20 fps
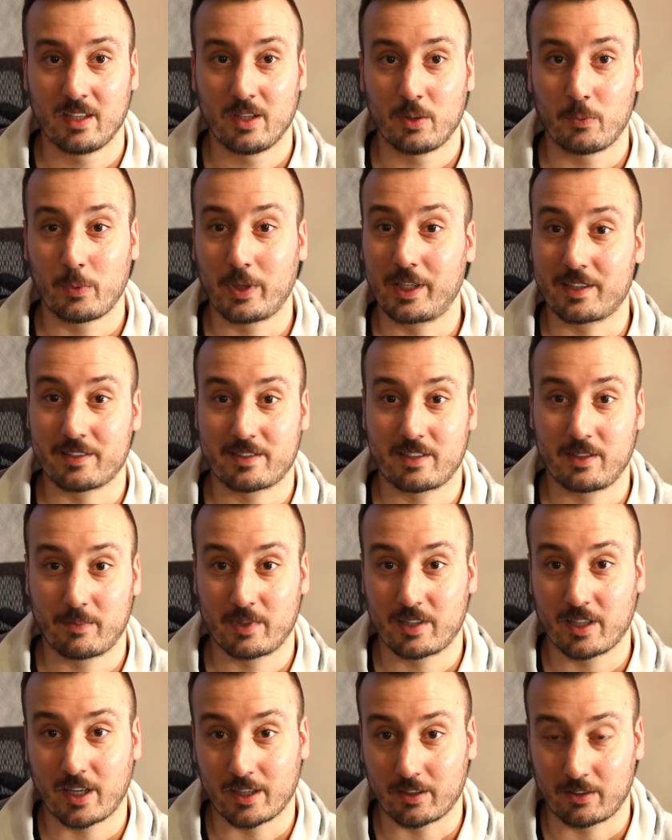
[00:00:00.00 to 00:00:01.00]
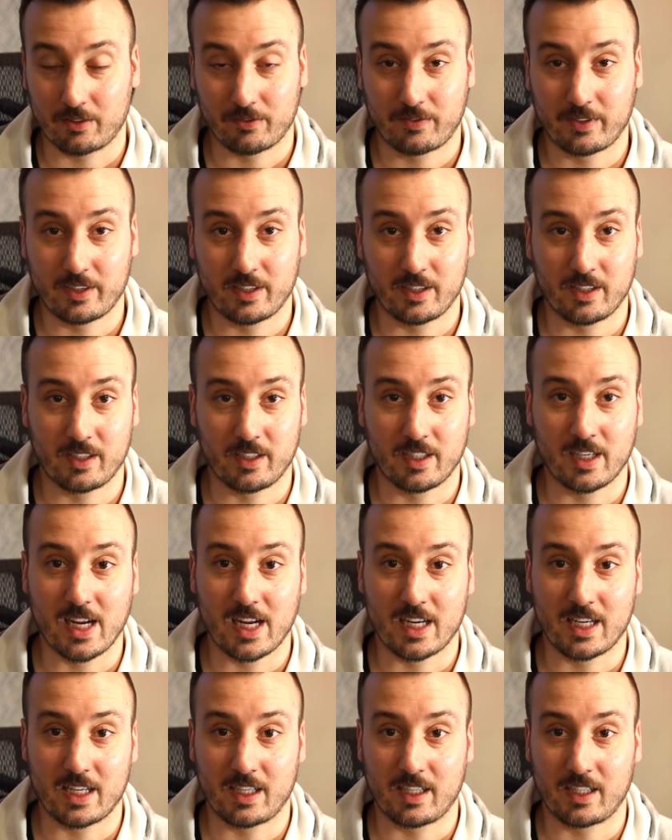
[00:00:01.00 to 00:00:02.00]
wedding cinematography,
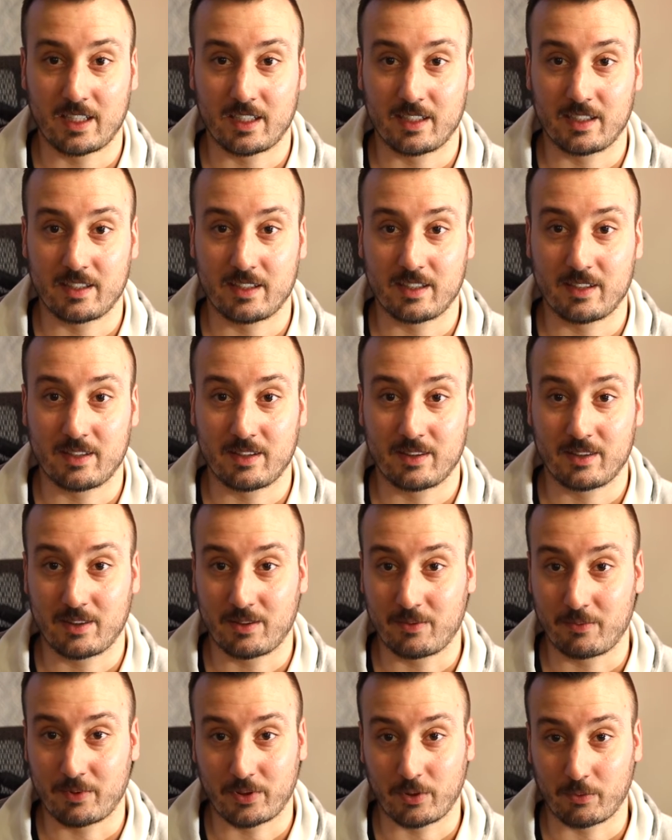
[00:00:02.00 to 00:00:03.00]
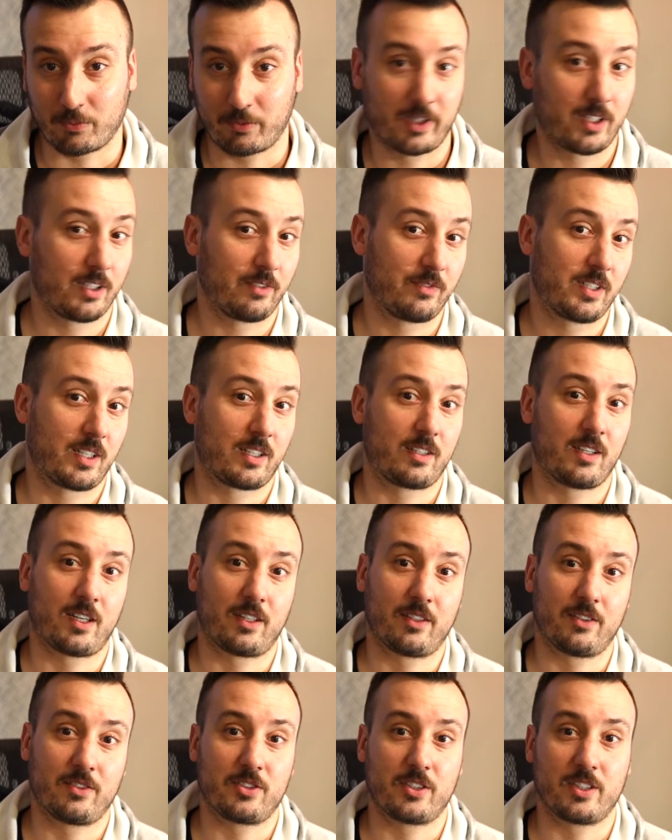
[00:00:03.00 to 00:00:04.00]
and with the rate of
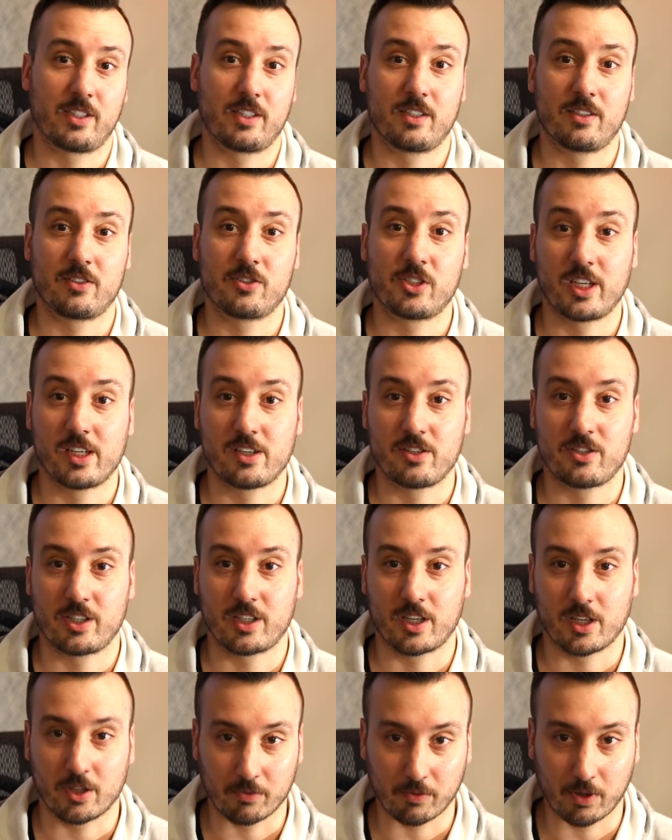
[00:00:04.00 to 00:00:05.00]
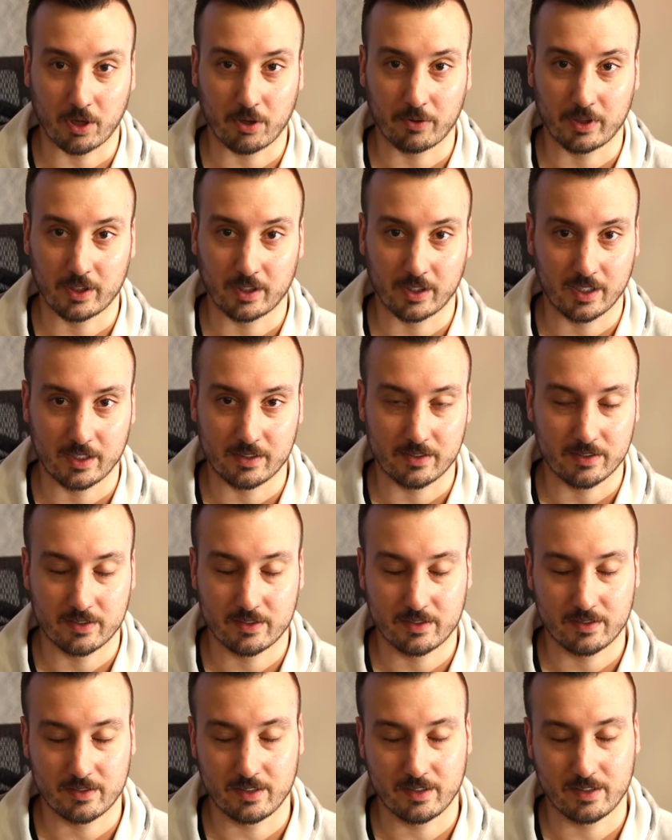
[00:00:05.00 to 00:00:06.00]
technology changing and growing,
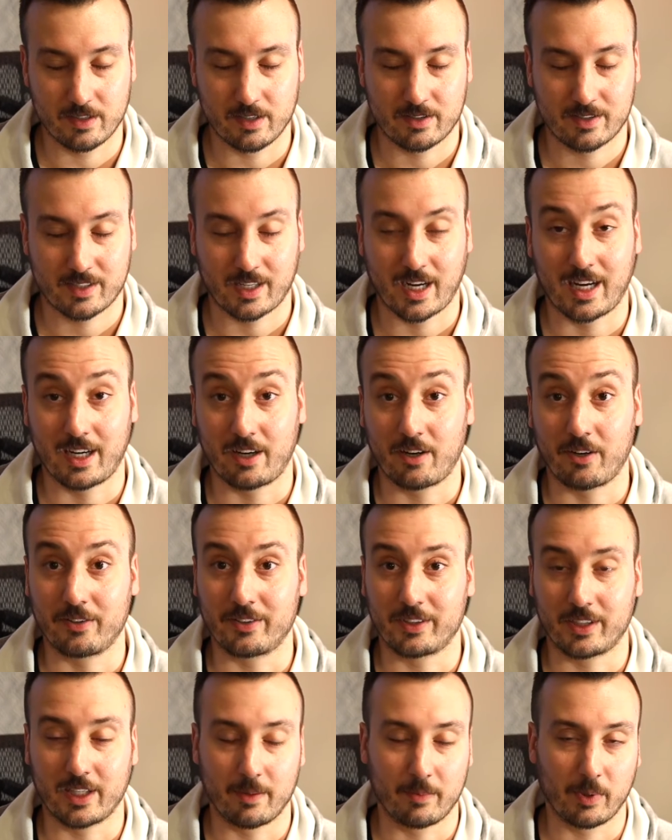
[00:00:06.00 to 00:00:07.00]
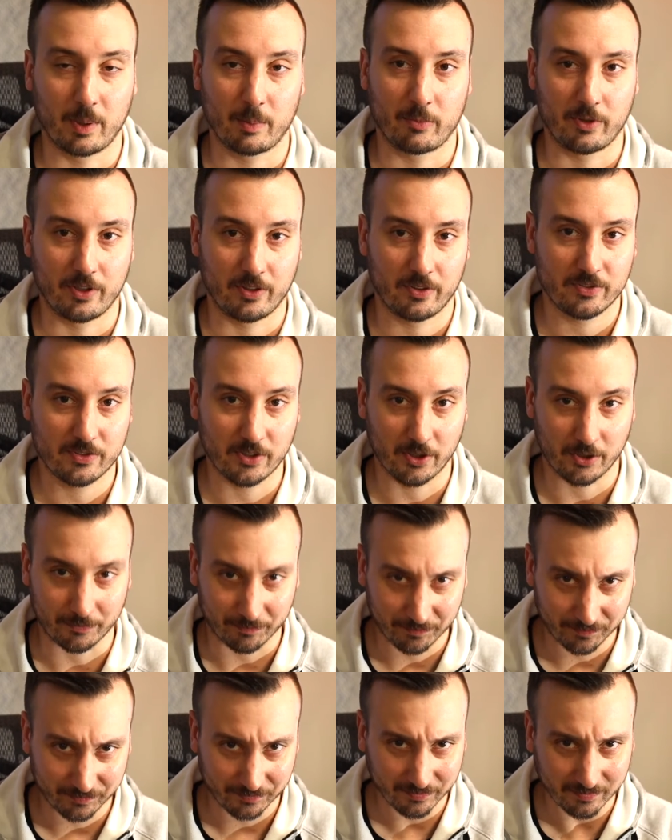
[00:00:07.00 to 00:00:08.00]
it's kind of hard to keep up with. So
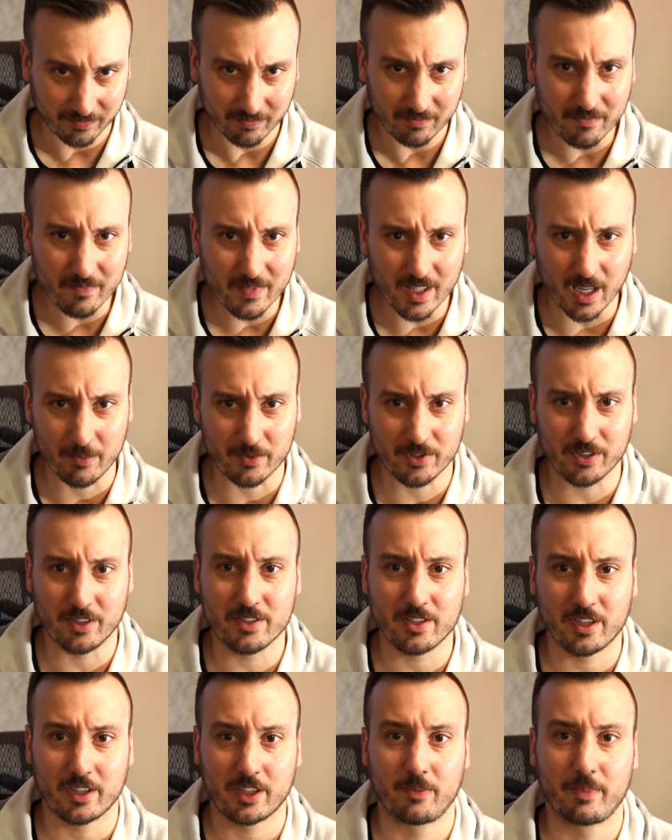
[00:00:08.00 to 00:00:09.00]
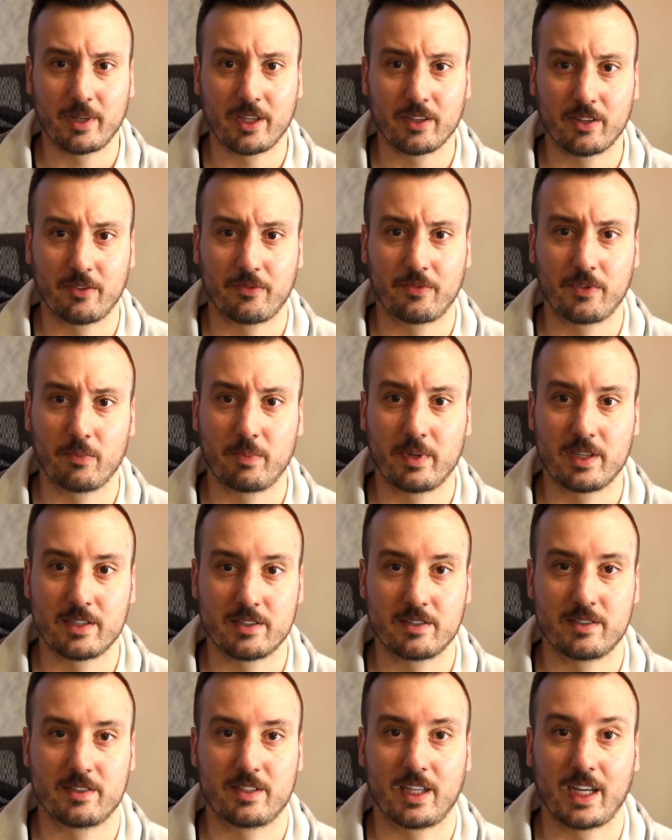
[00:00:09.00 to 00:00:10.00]
I'm just going to talk about the few
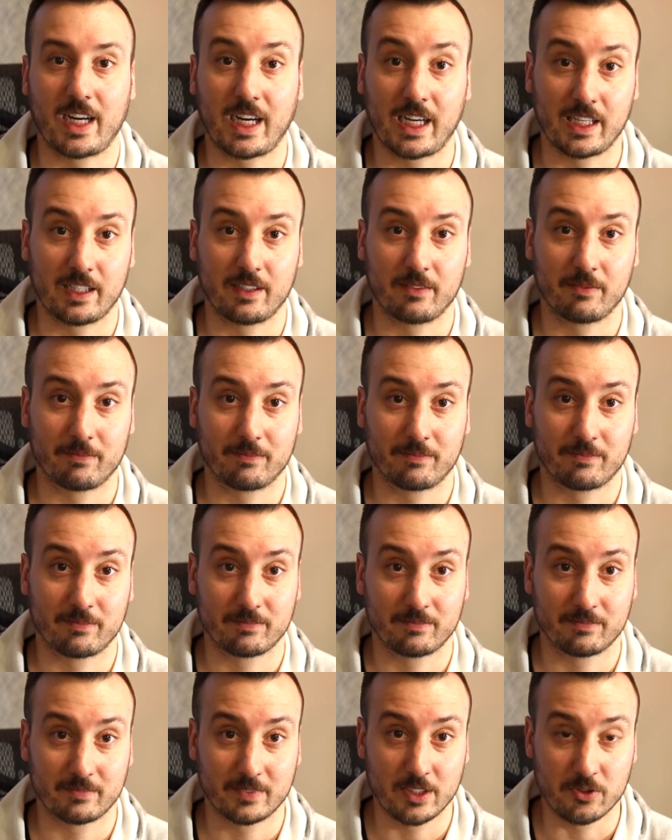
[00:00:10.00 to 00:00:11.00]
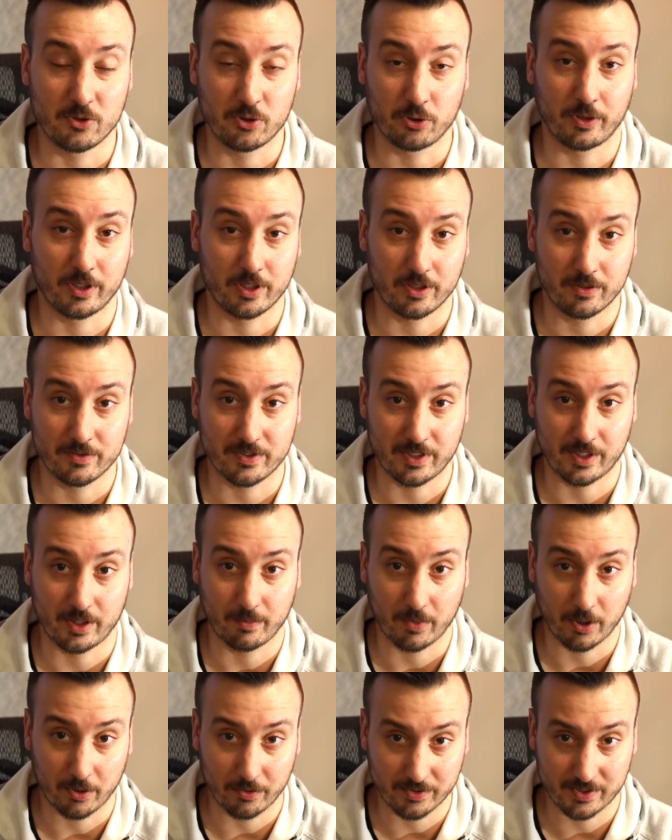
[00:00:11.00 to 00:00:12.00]
pieces that I enjoy using the
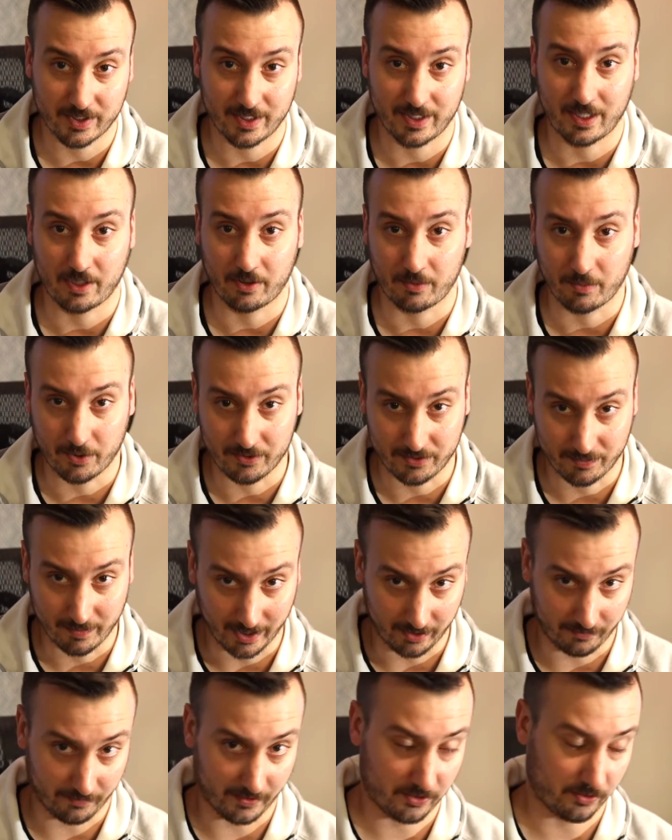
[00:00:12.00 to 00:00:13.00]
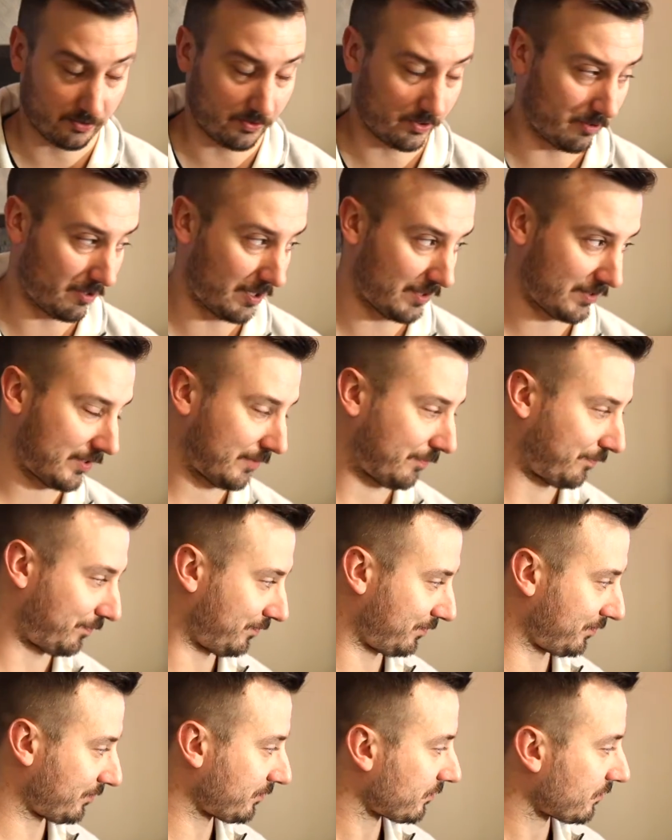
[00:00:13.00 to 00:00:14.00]
most and that are most beneficial to us.
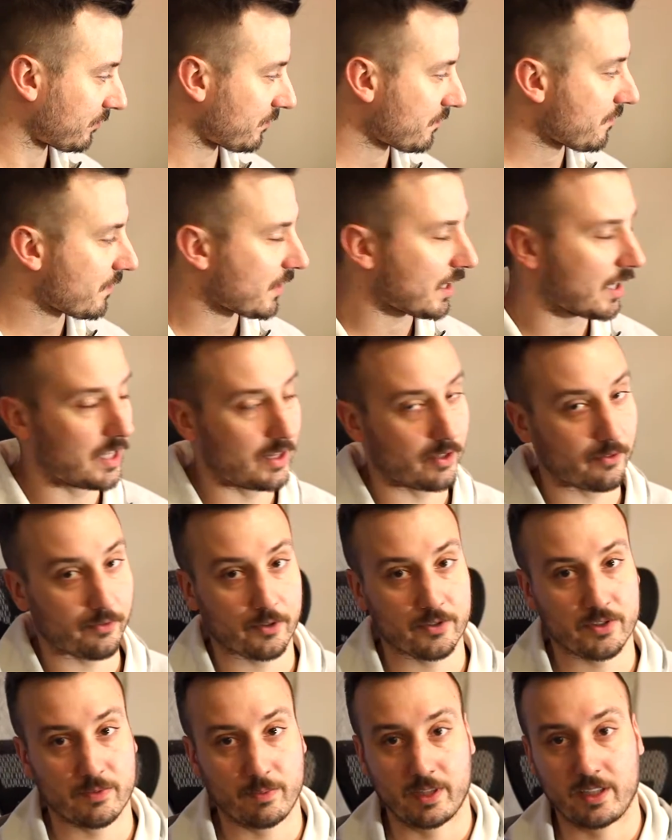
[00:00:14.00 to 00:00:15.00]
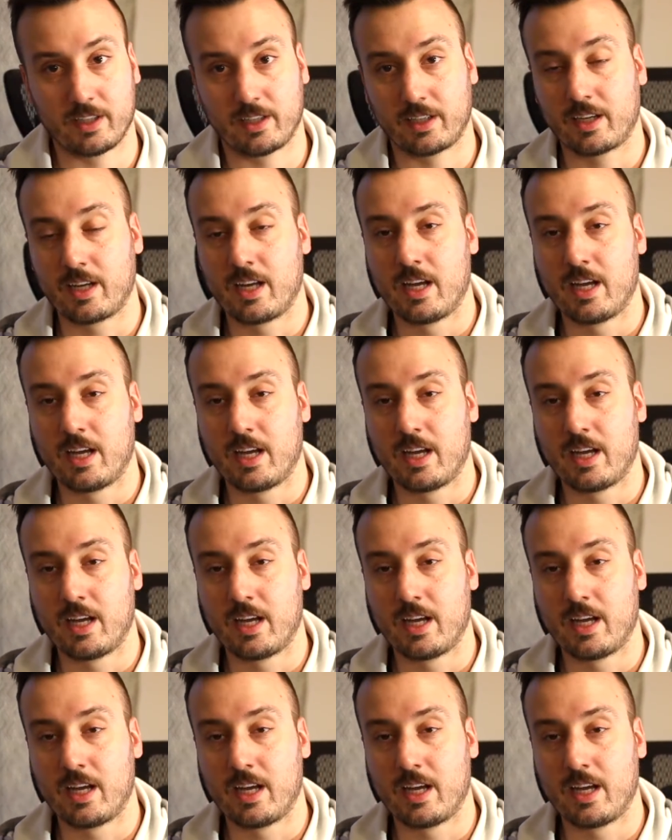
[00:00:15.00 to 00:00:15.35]
And the first being,